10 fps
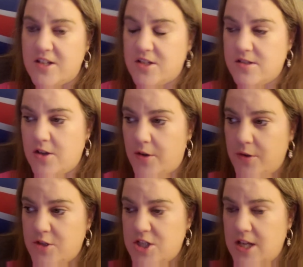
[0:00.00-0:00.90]

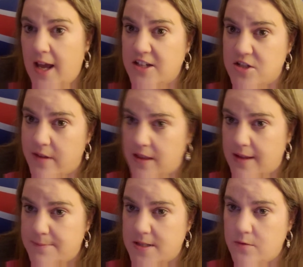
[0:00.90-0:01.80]
so she actually
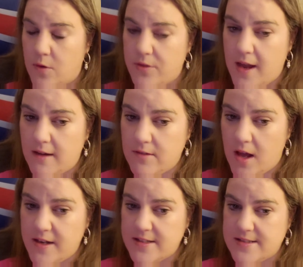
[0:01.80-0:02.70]
lives in North Carolina,